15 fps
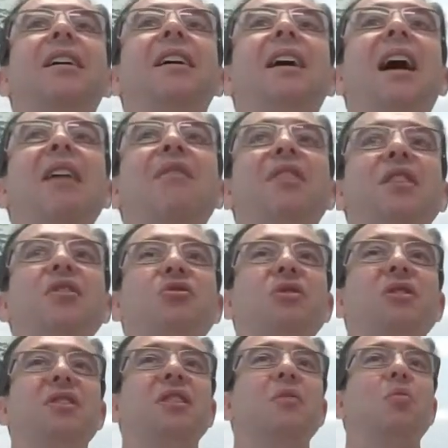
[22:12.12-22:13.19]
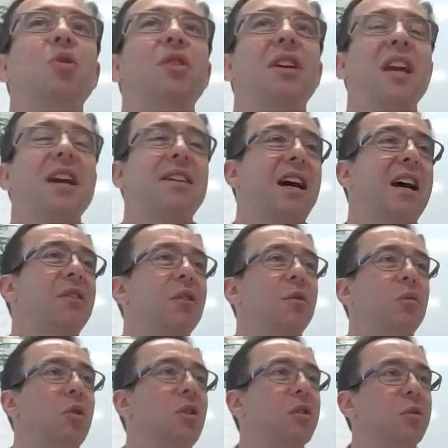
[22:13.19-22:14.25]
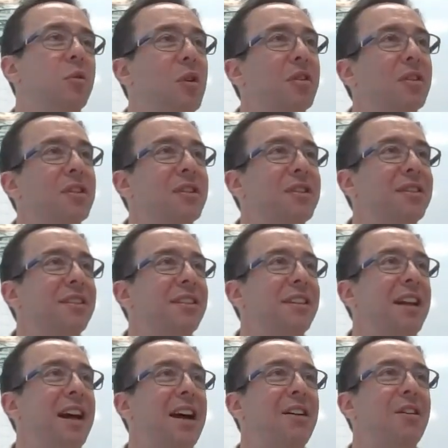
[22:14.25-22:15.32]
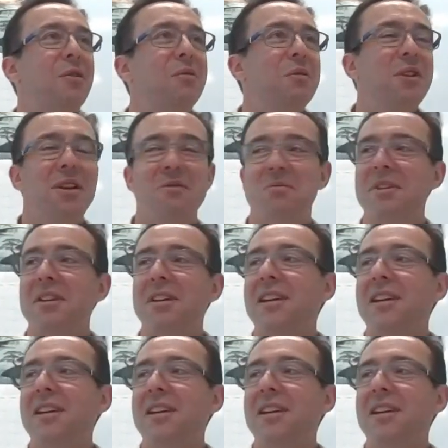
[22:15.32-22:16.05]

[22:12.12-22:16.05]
have an interest in working out how the world works and how you know